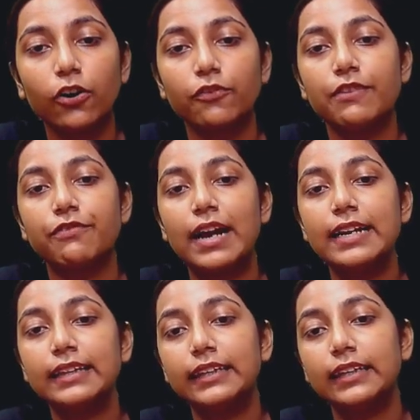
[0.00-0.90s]
or when
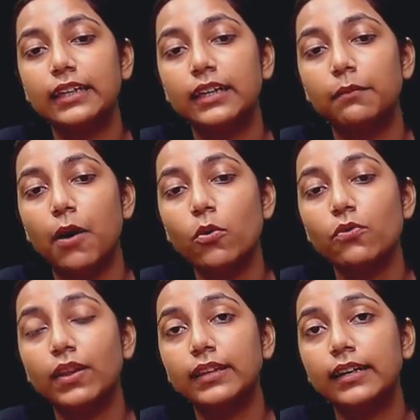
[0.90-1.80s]
finding the amount
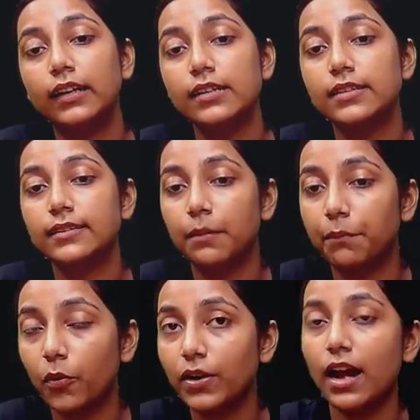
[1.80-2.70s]
when the interest is
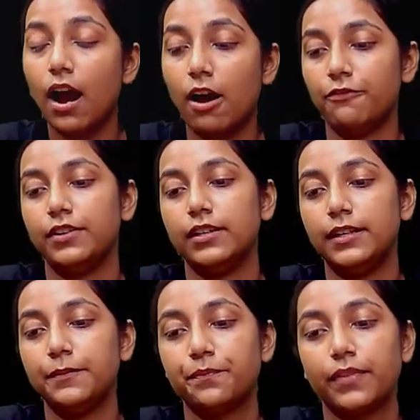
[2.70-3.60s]
compounded half yearly.
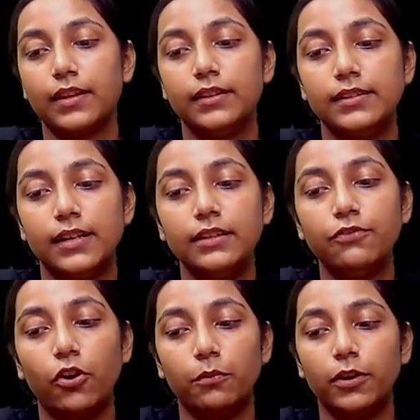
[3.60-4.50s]
These are the
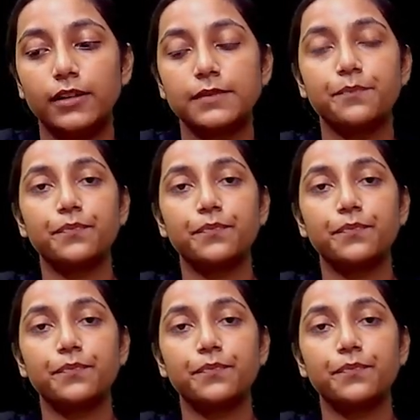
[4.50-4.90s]
formulas.